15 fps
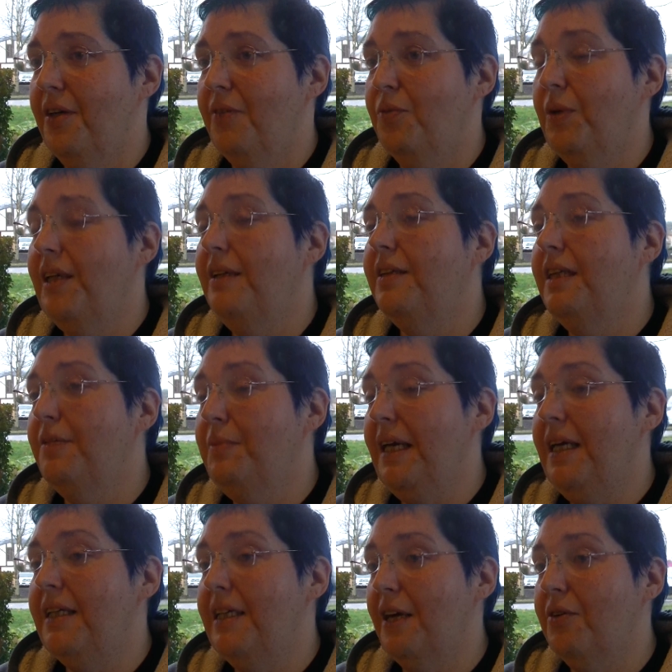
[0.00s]
We did make
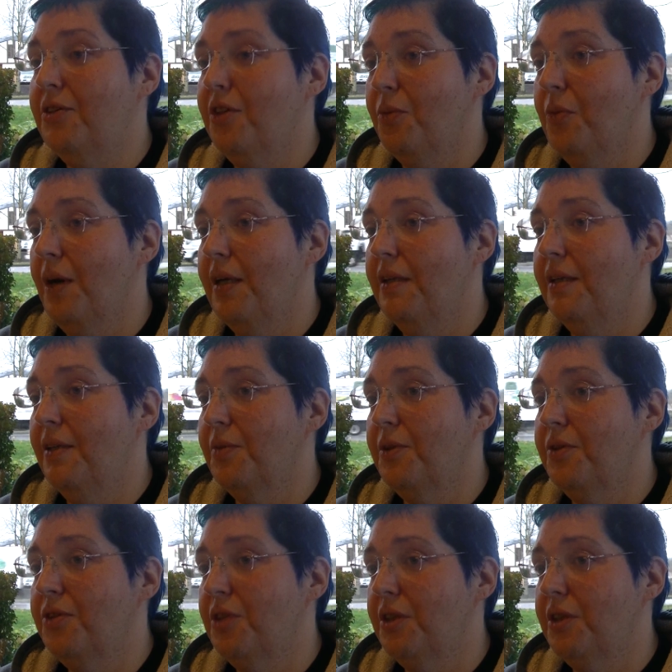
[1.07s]
it down to one. It was